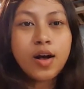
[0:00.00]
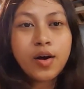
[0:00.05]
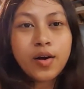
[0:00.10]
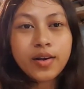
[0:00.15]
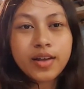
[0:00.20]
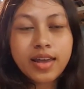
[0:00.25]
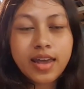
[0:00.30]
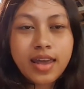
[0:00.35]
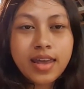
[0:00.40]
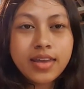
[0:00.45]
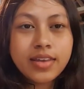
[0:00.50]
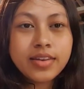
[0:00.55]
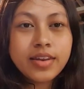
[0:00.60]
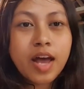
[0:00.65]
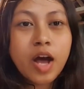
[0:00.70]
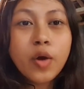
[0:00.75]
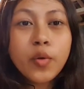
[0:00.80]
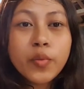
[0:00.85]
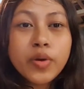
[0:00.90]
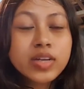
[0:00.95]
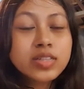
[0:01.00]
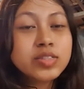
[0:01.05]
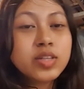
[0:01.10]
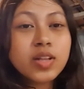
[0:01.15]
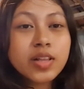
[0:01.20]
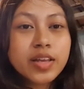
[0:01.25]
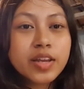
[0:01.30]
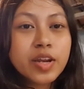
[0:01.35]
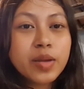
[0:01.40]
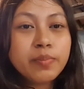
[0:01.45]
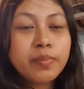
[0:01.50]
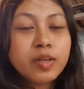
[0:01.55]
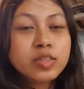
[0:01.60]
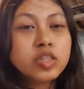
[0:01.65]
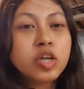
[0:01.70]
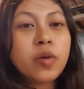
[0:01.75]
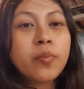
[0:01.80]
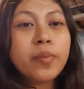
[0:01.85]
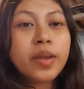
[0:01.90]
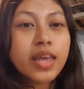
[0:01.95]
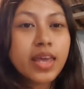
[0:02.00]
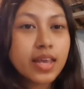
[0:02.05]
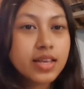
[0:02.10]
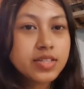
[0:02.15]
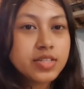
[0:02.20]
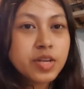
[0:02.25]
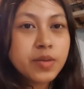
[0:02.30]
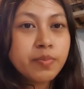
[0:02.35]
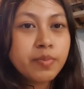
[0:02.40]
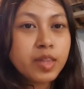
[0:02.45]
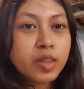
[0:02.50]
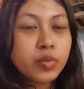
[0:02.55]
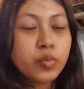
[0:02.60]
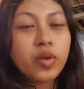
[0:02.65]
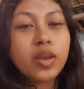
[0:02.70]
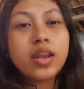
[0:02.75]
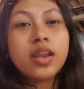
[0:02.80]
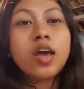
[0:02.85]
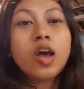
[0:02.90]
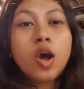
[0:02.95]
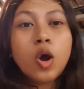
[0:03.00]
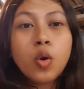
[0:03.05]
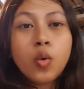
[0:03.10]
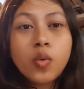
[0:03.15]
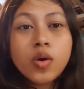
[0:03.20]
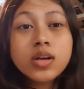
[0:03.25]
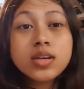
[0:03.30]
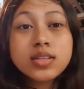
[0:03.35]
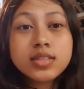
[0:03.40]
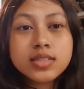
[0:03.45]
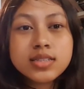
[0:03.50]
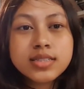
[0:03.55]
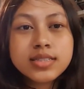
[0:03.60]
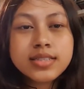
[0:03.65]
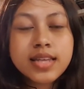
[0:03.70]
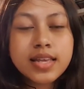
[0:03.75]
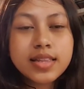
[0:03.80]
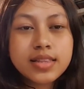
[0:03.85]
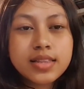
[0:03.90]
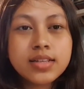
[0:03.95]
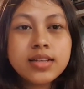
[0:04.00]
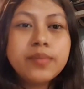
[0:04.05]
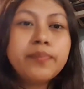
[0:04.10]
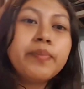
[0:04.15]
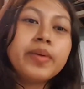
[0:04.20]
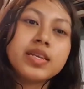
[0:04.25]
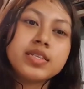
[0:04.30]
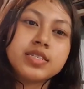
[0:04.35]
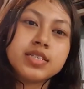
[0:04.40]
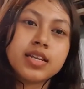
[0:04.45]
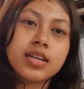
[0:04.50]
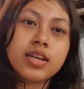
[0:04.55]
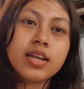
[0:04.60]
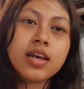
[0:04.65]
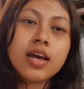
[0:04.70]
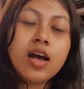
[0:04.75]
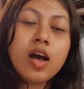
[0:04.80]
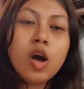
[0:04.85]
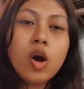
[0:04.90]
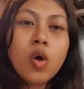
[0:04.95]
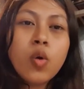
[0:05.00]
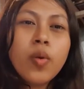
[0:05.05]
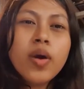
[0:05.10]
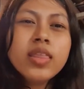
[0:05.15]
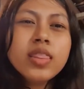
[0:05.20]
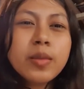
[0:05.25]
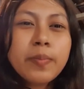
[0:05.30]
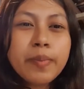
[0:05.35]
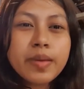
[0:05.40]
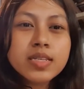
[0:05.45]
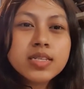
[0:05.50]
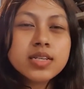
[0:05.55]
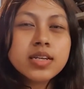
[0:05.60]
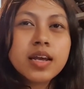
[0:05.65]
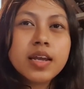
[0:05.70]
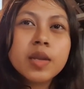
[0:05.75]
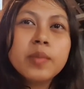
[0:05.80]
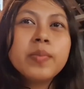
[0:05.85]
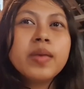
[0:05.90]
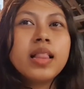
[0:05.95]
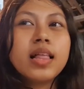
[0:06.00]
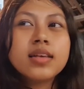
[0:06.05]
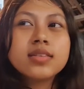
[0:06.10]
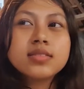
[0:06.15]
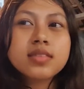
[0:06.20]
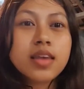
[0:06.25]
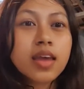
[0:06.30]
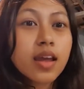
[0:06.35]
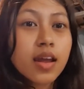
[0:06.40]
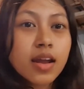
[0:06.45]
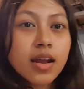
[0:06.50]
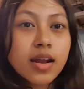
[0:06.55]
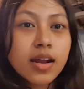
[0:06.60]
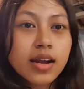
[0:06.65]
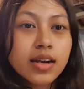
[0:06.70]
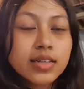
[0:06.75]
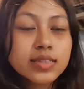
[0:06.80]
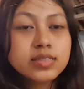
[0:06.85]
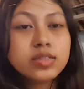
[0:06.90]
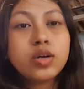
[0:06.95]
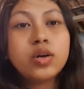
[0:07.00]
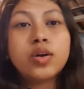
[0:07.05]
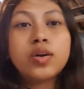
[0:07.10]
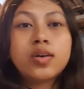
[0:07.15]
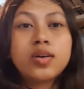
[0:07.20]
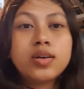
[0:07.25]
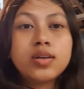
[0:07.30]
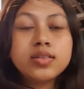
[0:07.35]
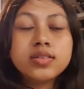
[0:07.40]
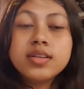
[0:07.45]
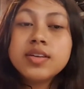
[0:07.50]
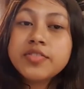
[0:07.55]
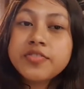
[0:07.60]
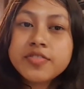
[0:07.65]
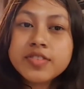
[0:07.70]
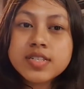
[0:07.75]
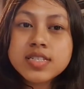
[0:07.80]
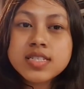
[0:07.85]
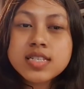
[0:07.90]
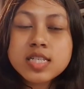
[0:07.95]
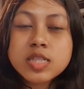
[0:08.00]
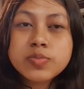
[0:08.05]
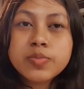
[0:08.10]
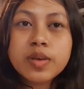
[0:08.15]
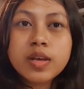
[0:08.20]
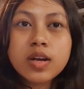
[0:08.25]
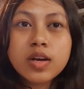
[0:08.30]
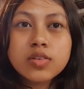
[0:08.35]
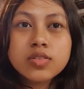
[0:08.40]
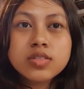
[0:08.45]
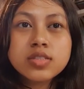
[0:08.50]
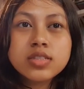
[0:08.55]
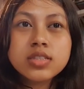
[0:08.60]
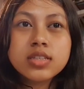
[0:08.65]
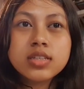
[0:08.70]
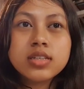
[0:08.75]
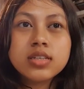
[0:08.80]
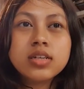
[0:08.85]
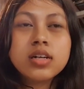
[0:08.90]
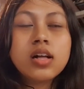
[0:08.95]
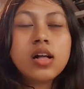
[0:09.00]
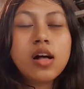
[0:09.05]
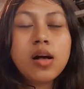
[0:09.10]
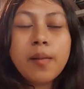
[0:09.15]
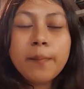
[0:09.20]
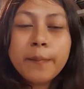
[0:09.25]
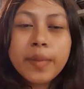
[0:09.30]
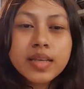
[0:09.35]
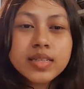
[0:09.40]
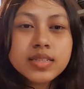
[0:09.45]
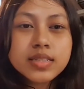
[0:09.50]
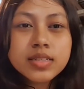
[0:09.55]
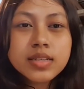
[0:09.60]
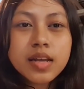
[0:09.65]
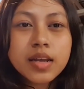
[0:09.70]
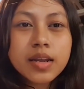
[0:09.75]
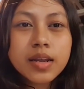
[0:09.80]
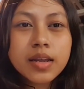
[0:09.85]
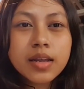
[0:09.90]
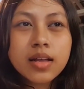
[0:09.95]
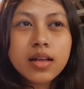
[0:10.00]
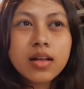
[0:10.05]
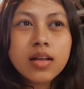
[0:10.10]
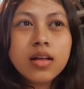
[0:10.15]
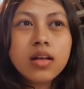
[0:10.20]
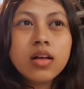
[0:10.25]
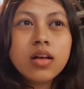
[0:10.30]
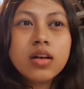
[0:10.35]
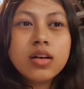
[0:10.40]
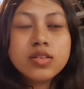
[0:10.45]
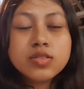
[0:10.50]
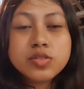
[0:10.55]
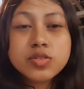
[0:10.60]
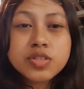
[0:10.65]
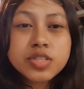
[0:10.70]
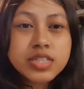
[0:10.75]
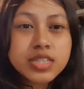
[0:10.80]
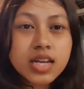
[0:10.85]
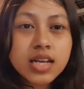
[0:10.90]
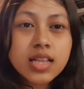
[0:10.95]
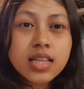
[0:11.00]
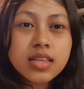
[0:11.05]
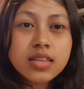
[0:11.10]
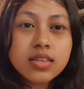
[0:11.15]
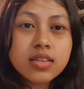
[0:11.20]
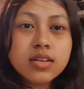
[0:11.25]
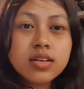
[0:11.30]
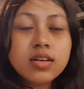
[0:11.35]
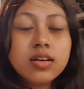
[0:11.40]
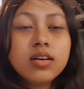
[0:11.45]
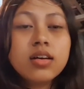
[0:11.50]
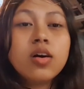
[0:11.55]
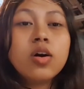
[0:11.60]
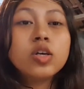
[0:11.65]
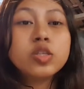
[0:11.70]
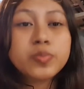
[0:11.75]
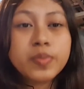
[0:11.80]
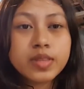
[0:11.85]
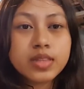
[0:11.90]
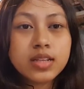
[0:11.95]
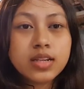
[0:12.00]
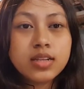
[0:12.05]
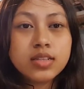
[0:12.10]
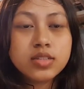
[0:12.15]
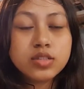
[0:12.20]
Okay, now we're talking about communication between ward nurse and the patient. When the patient gonna be like scared or nervous, it's because the patient gonna surgical in the hospital.